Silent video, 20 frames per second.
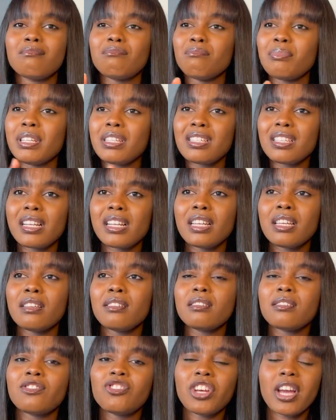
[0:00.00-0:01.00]

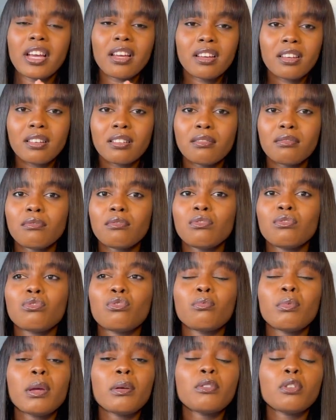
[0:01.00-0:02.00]
basically check
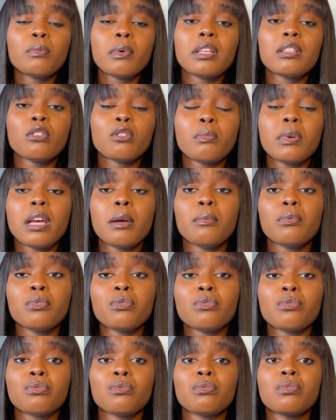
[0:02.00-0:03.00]
to be, to be to be able
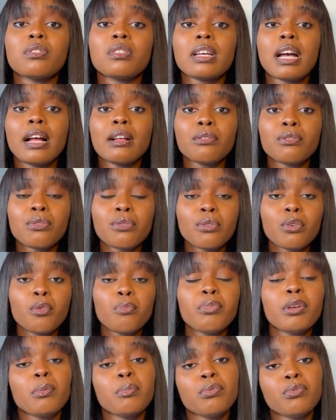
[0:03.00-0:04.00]
to scan through
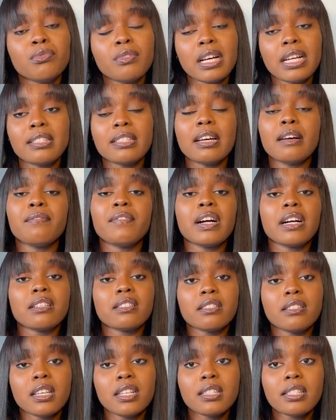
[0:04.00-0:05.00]
people that are
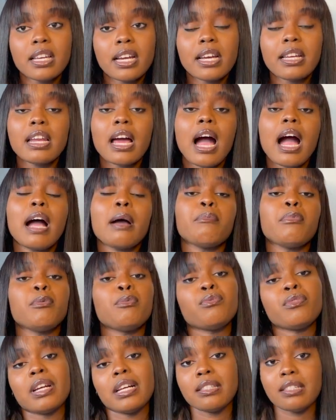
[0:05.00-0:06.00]
vaccinated and
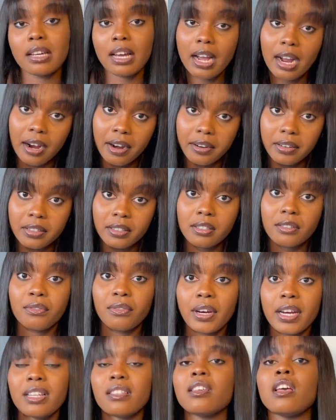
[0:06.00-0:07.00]
people that aren't
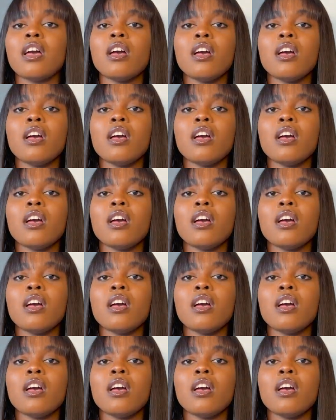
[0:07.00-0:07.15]
right